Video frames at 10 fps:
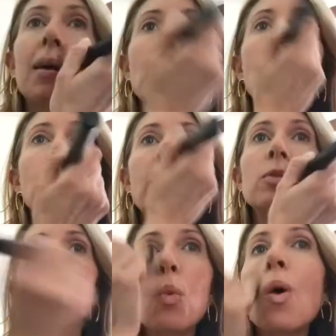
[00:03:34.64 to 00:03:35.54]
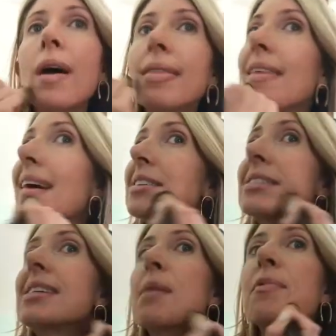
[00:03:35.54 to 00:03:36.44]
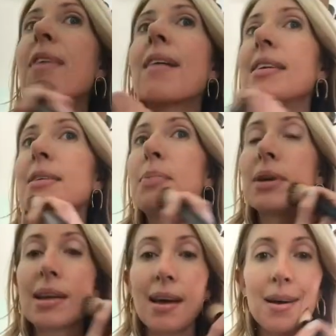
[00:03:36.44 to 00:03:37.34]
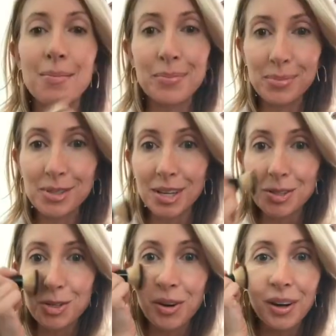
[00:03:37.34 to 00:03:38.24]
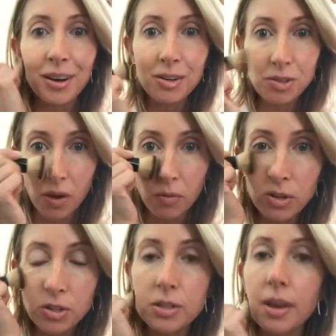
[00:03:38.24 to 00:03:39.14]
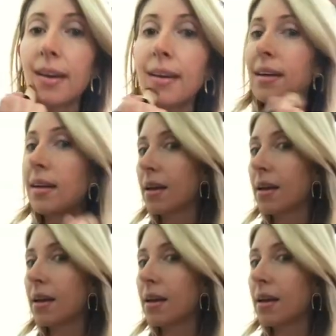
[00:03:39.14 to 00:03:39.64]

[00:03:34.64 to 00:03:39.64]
it removes one less step of having to put sunscreen on yourself, which is good.